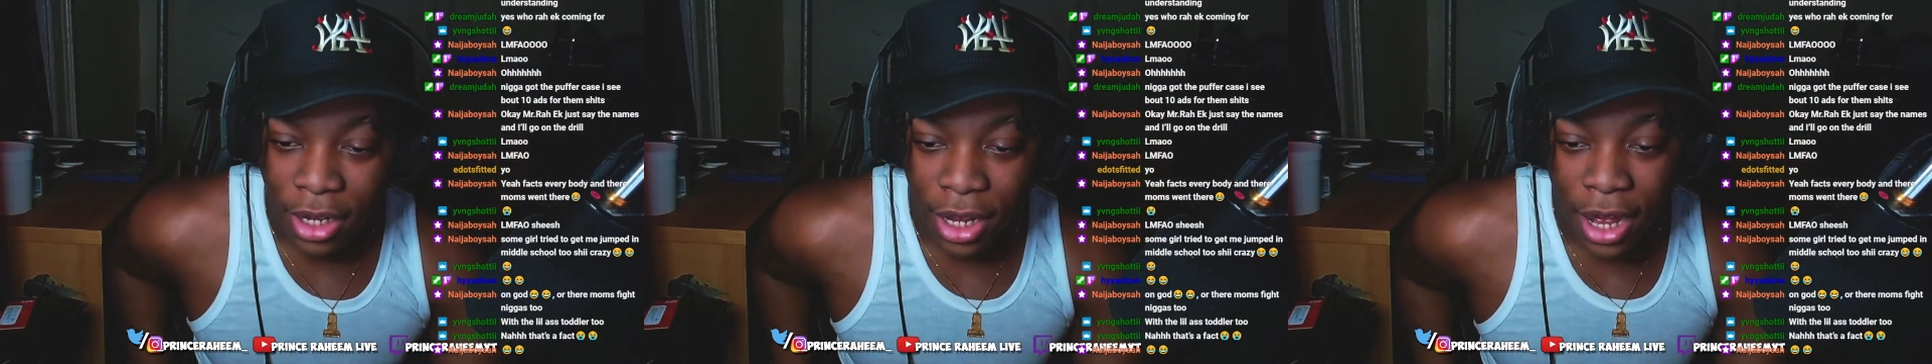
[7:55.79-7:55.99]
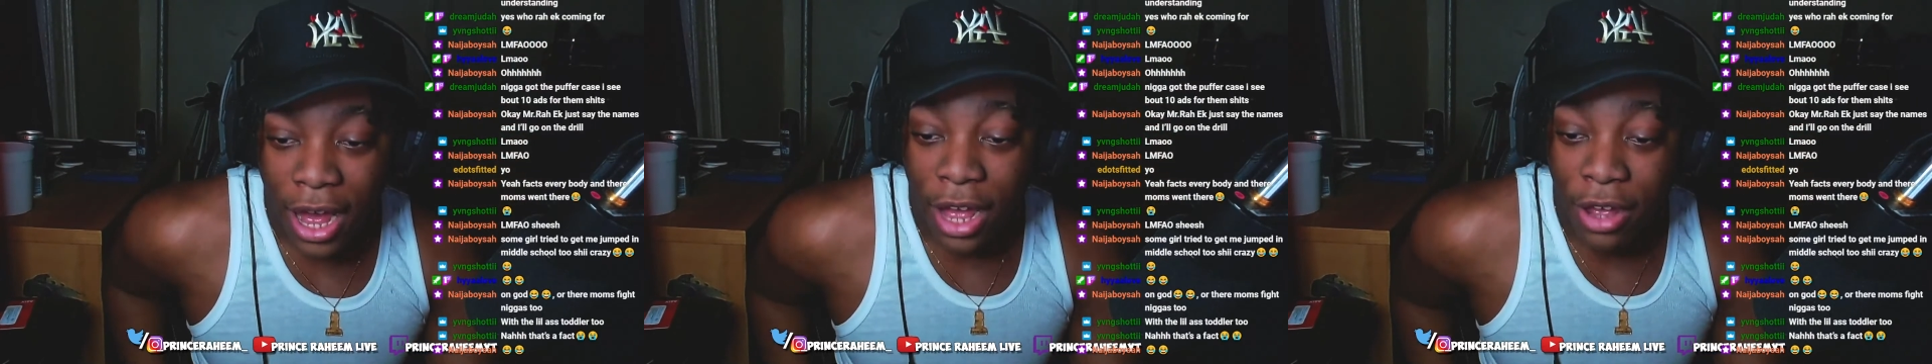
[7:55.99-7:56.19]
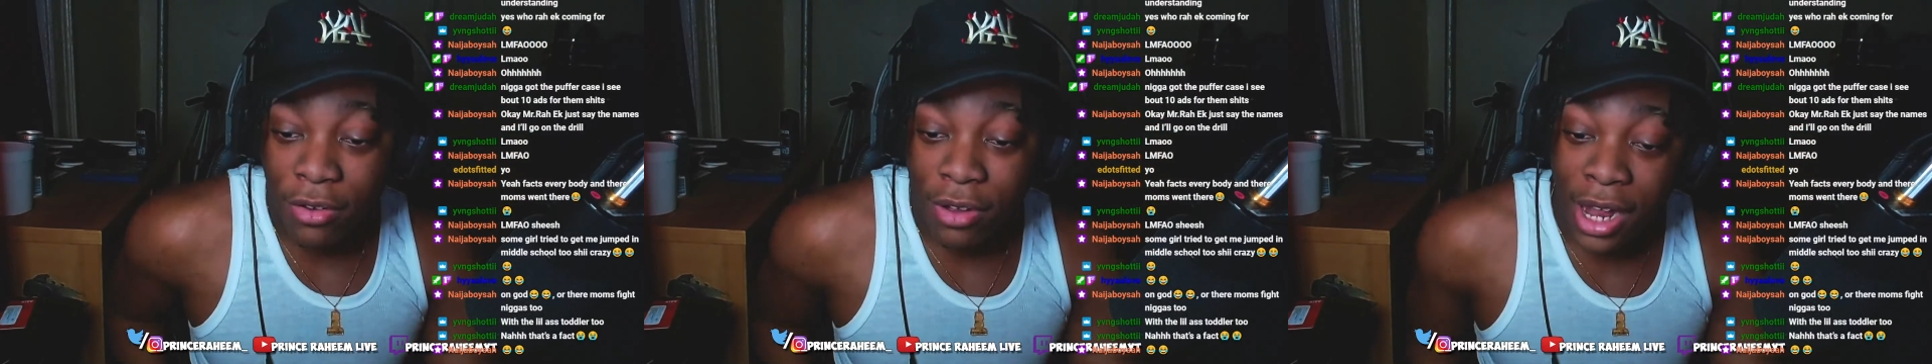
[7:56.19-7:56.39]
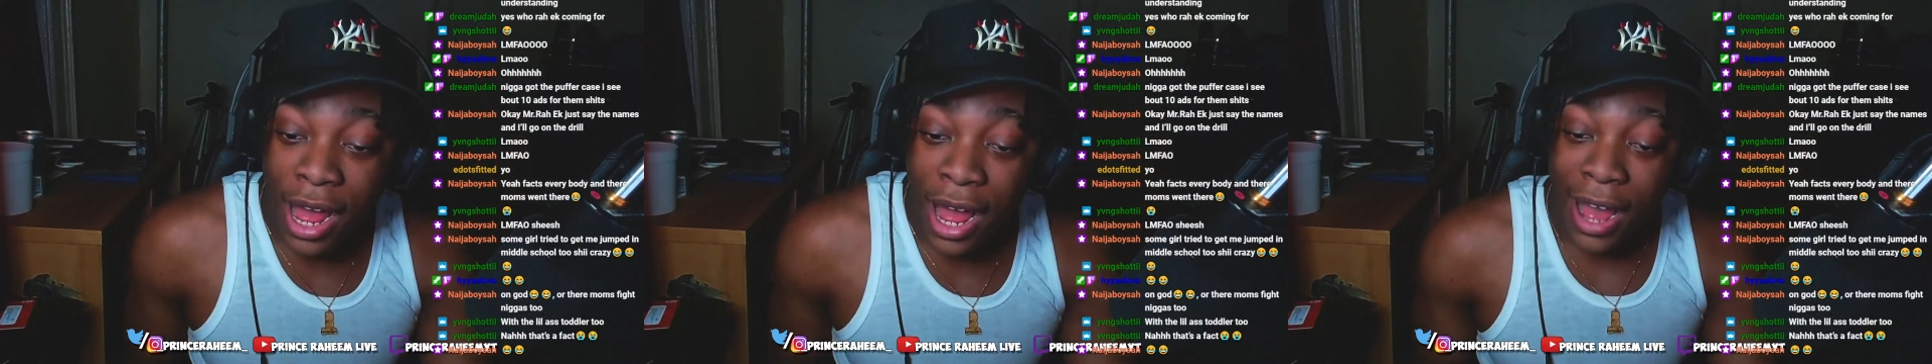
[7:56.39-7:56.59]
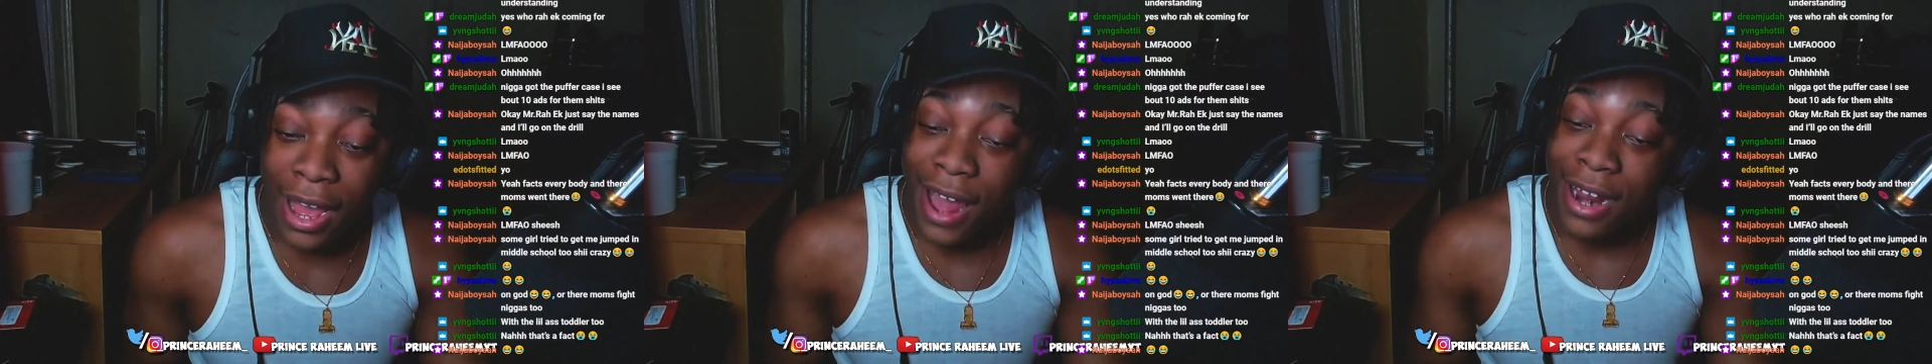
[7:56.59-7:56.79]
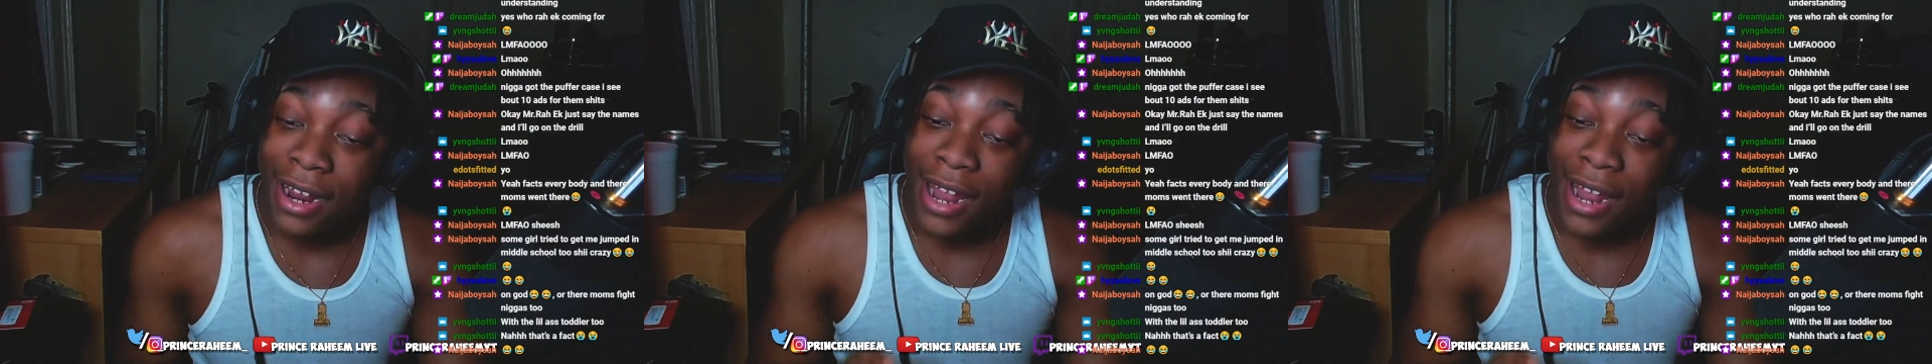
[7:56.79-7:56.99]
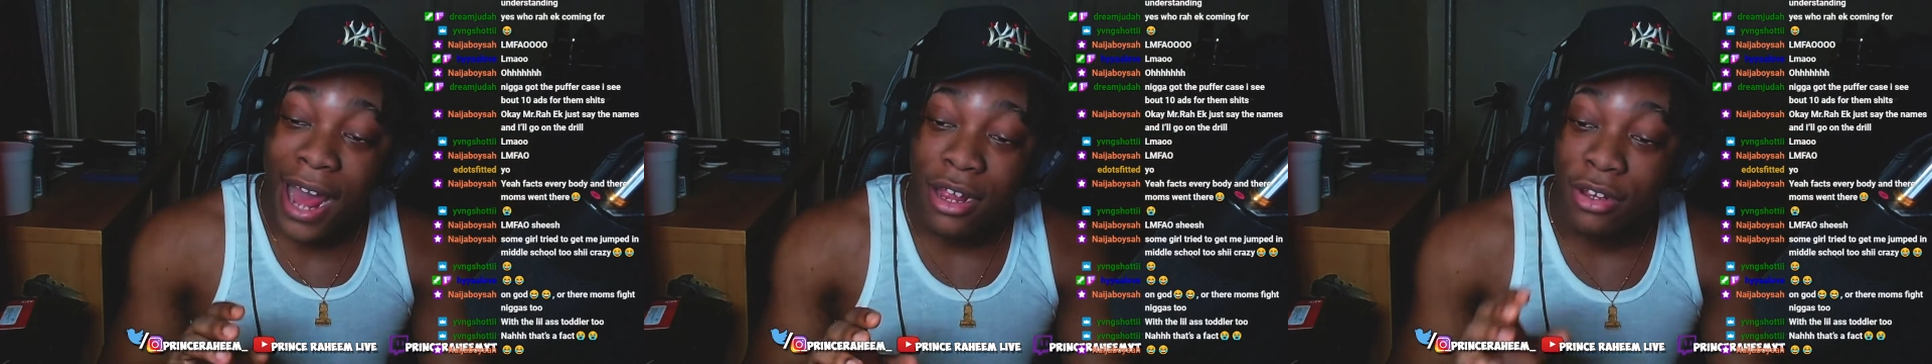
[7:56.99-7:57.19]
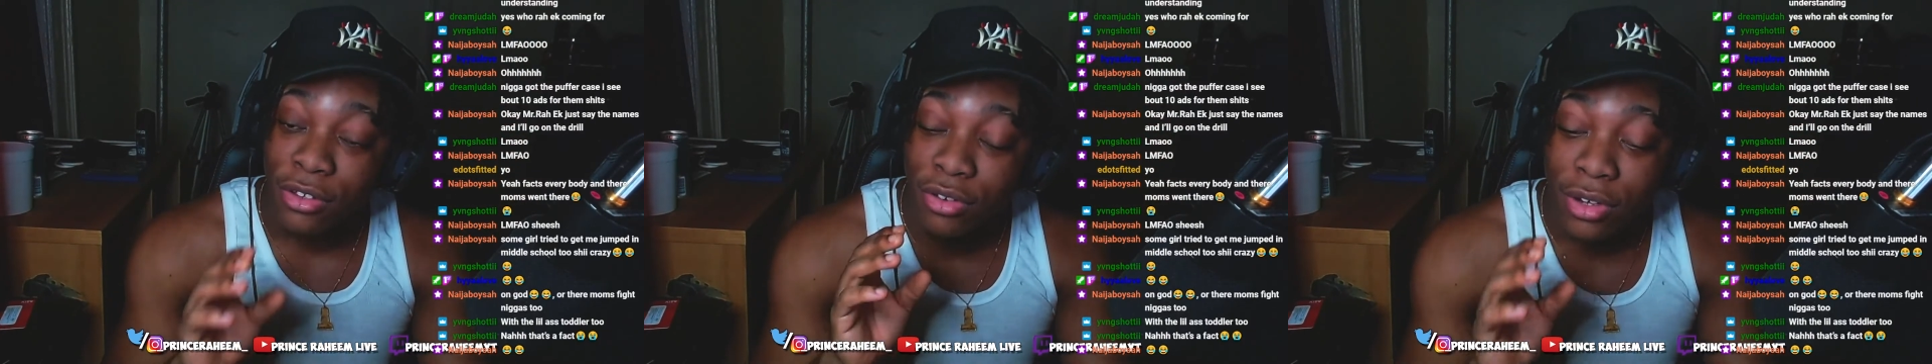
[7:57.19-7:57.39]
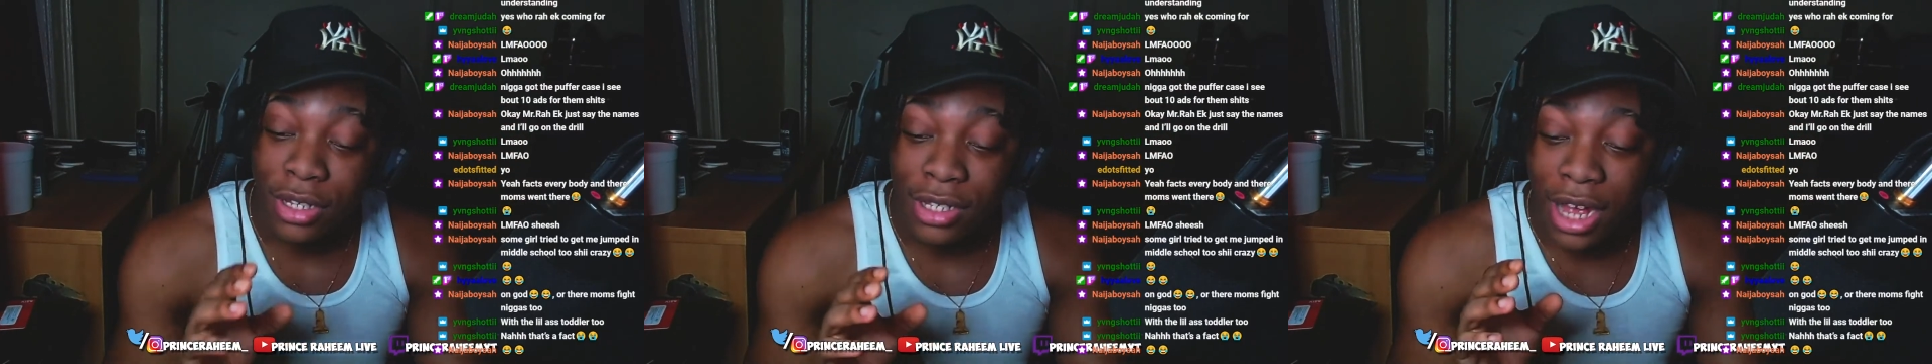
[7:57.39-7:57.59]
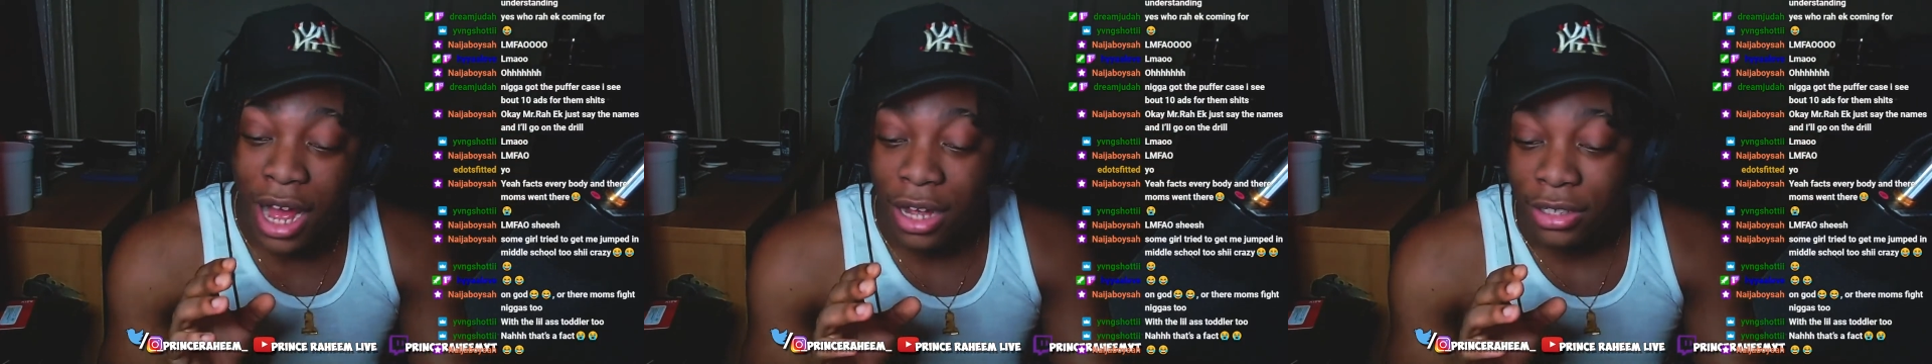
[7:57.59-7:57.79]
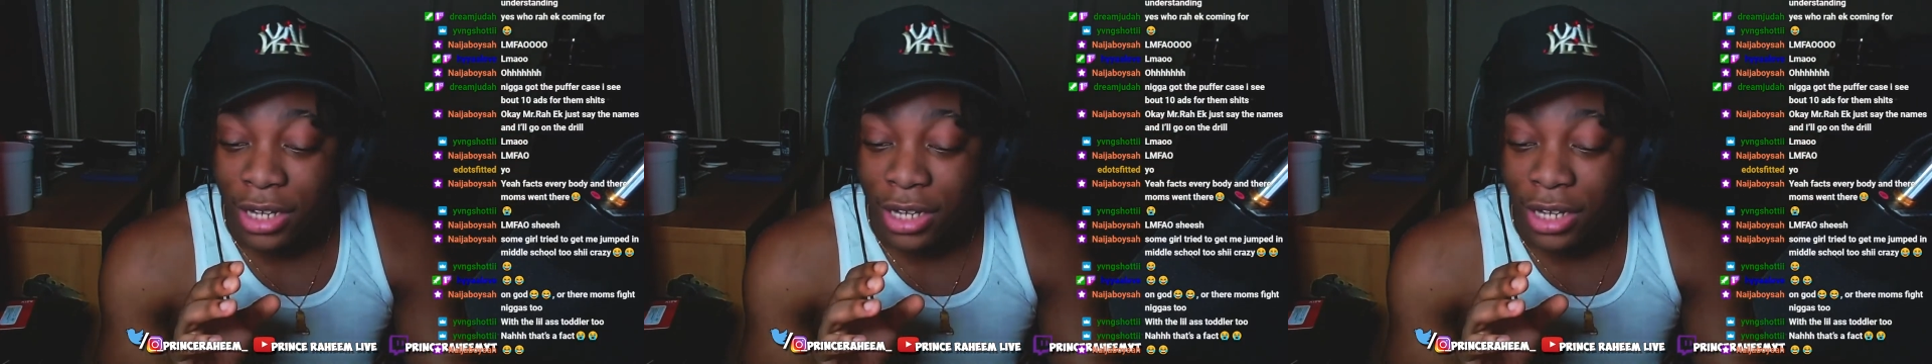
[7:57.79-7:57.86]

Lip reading: I ain't gonna lie, I got a lot of story time.